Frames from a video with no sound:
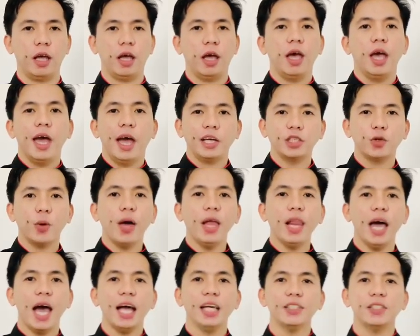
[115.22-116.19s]
As well
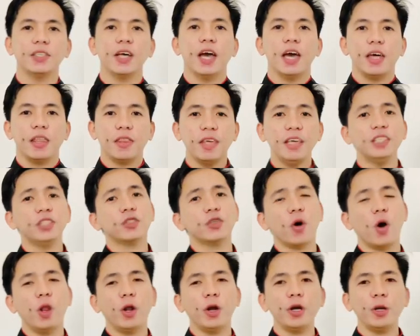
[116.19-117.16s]
as, these
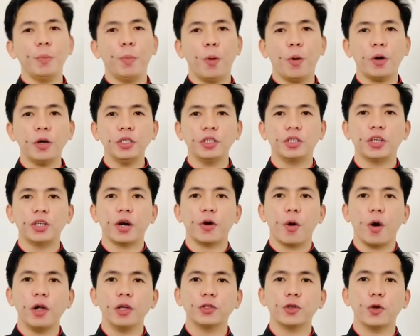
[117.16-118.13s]
colored boards are
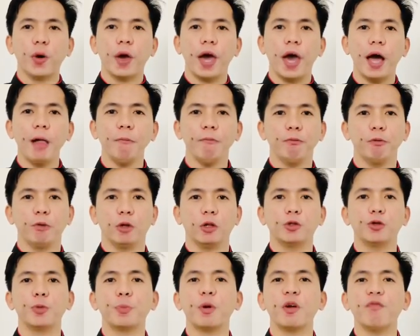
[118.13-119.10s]
also helpful
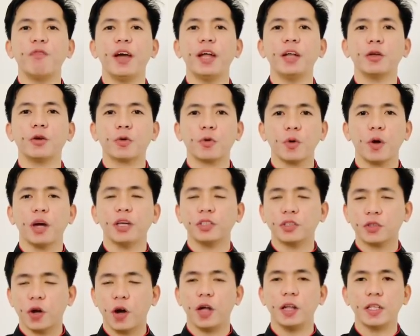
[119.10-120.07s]
to prevent
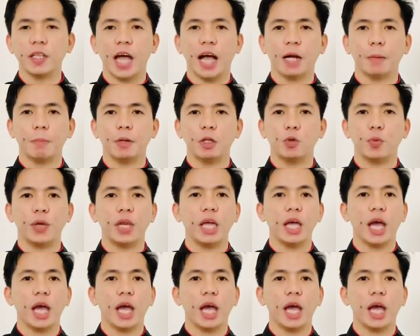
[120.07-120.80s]
cross-contact between